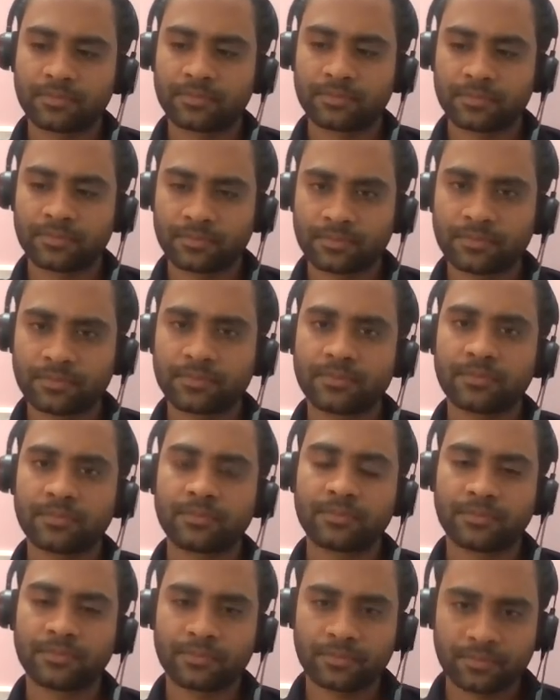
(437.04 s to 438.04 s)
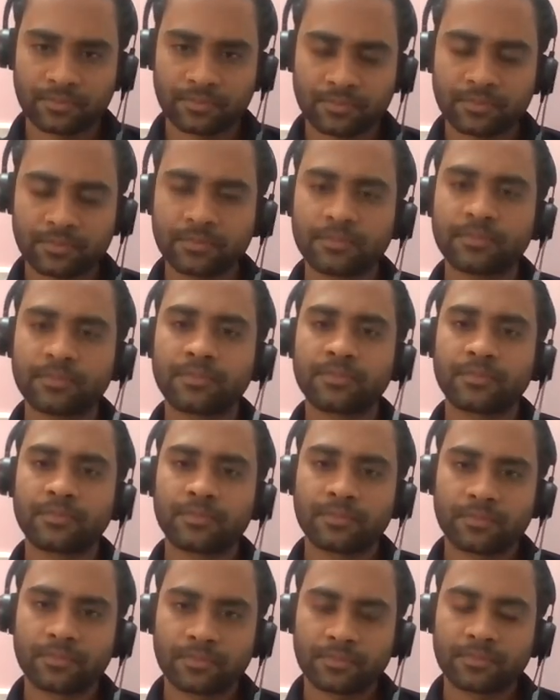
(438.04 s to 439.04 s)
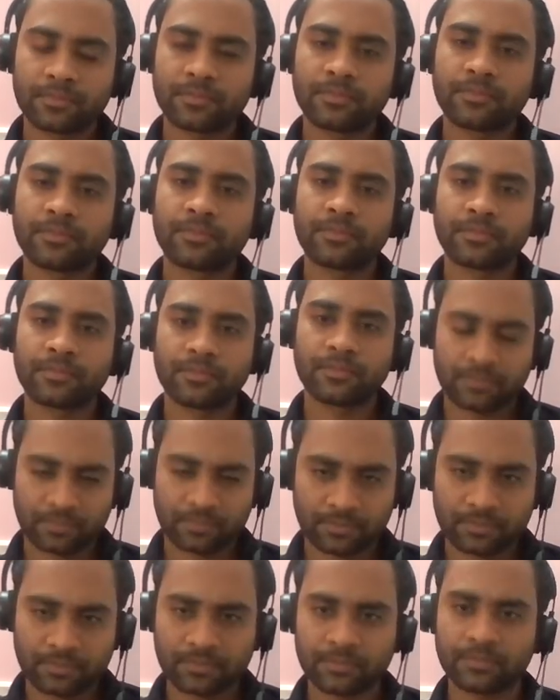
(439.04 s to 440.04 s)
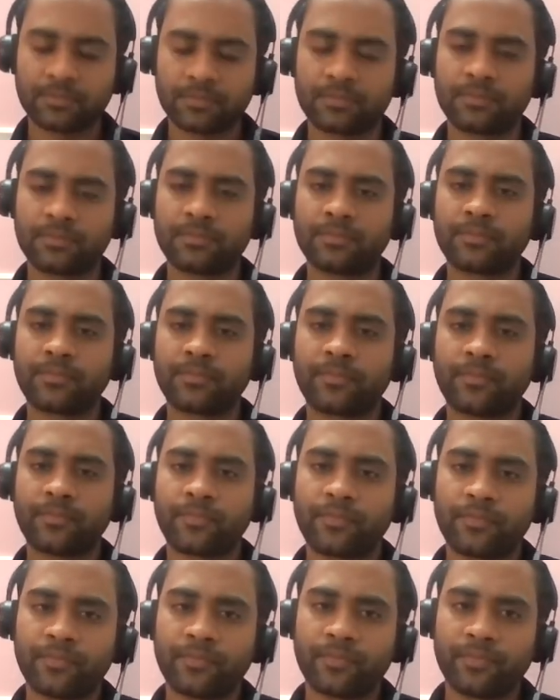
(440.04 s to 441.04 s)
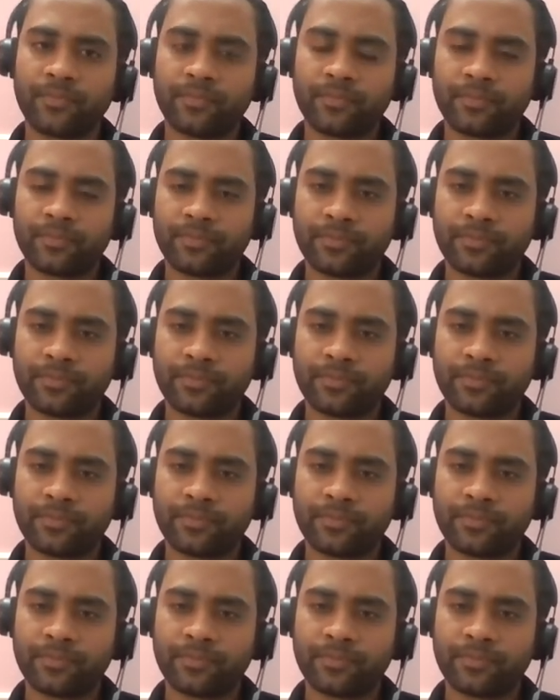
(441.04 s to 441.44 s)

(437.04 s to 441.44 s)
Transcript: This person isn't speaking.